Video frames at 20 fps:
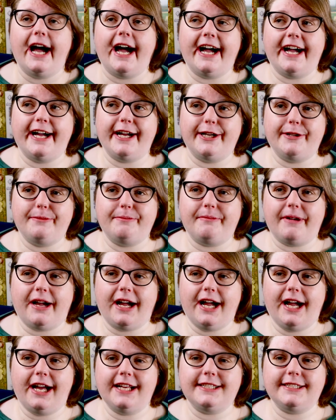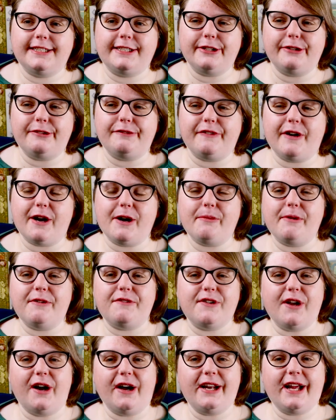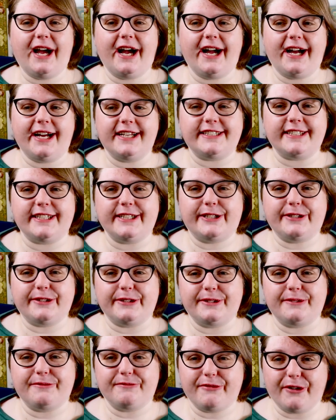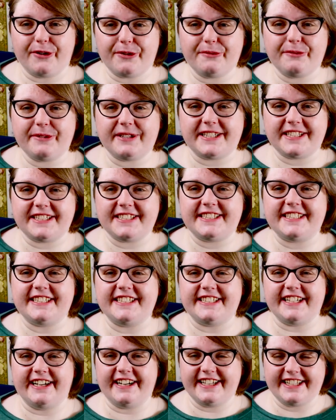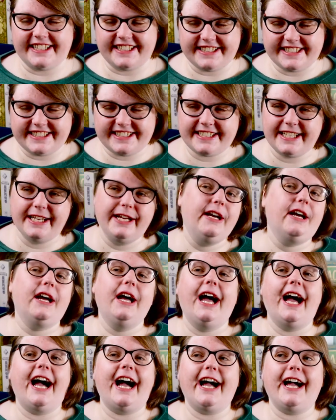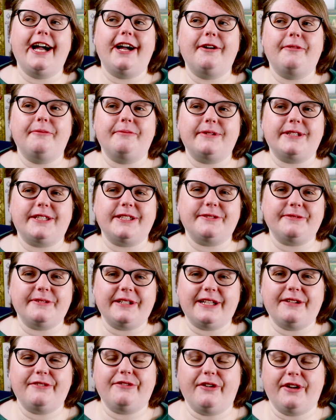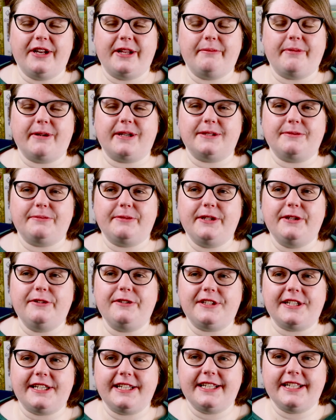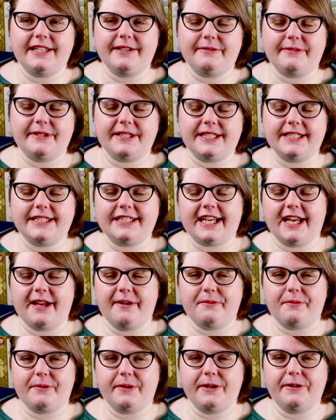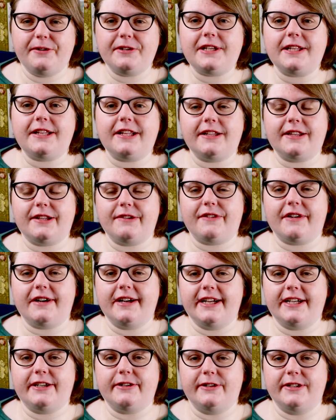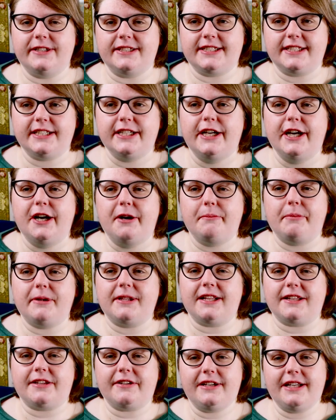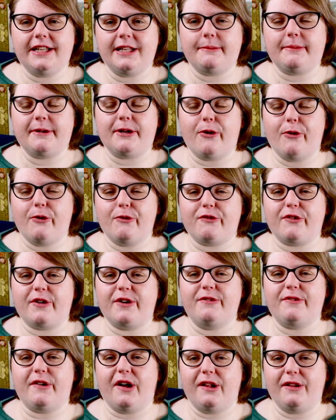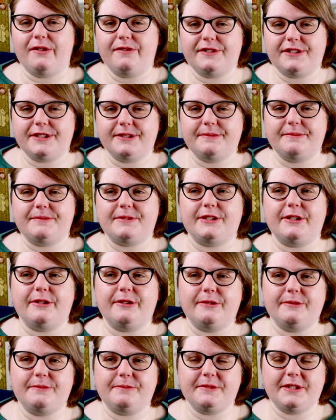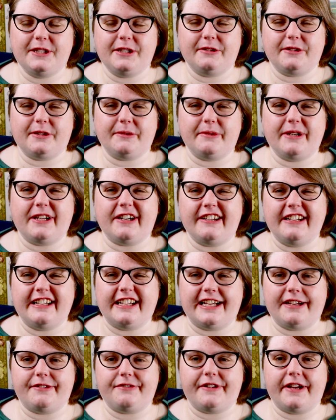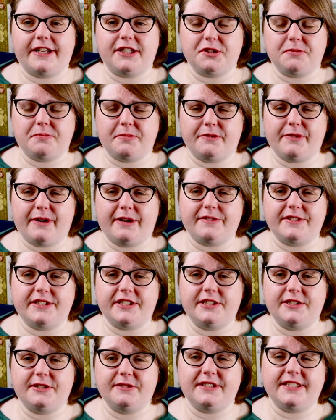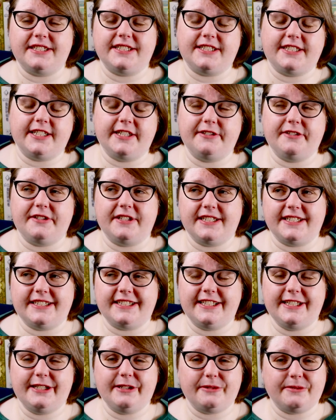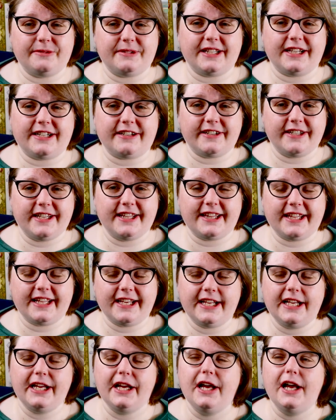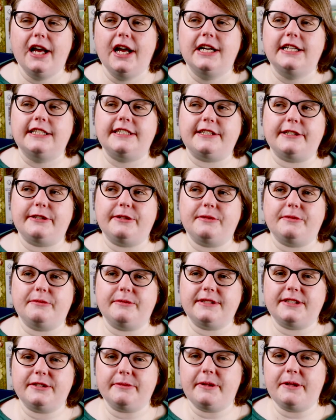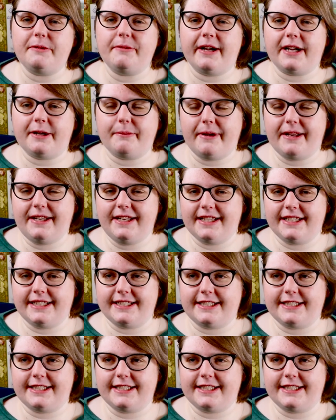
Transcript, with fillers: Um, and so far we've not had a good run with his designs. Um, which is really funny because we usually, with his games, we usually think they're very good, but that they're a little bit over involved. So, you know, that we kind of get fed up of having to do this, to do this, you know, that kind of thing. So when somebody recommended